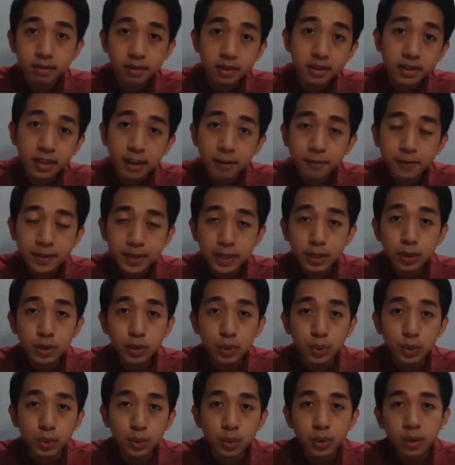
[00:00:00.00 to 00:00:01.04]
In everything
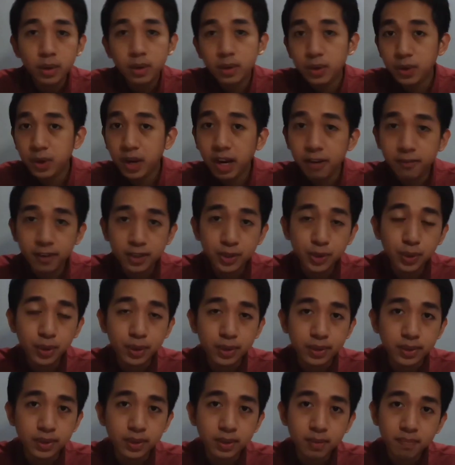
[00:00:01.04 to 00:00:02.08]
you do, you have a
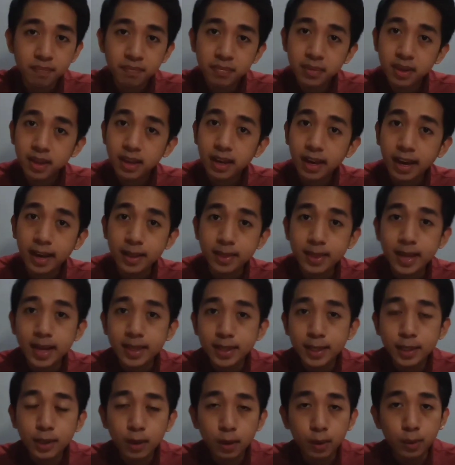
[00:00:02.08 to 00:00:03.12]
choice. And that
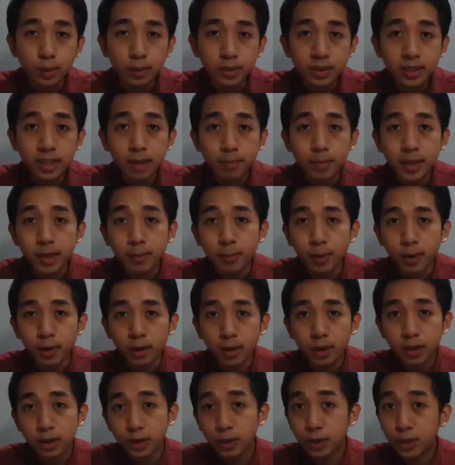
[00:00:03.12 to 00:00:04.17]
includes the people
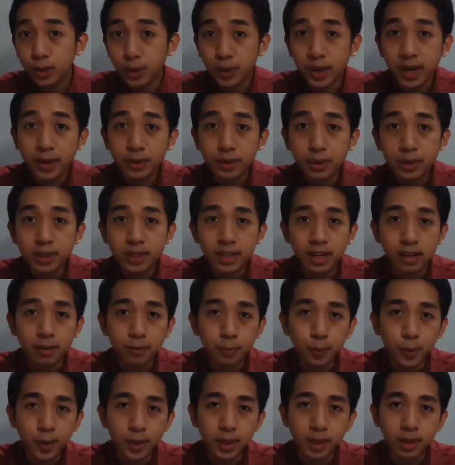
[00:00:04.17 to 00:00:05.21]
you surround yourself
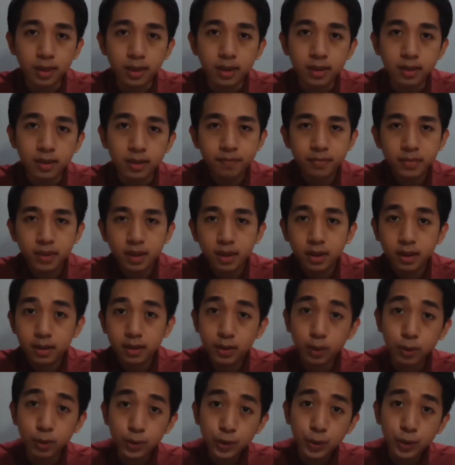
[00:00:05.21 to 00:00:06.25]
with.
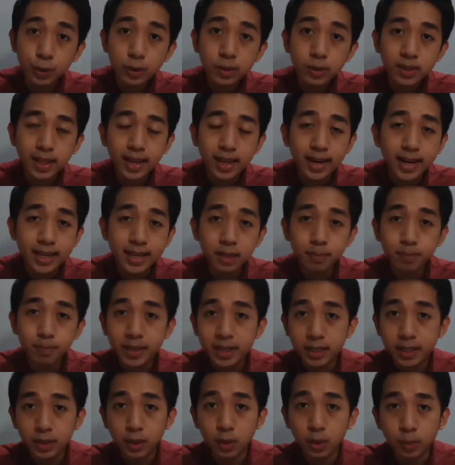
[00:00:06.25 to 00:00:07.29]
So choose the right
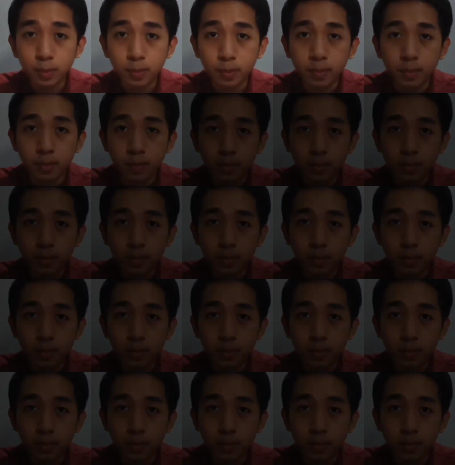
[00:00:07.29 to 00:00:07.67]
peer group.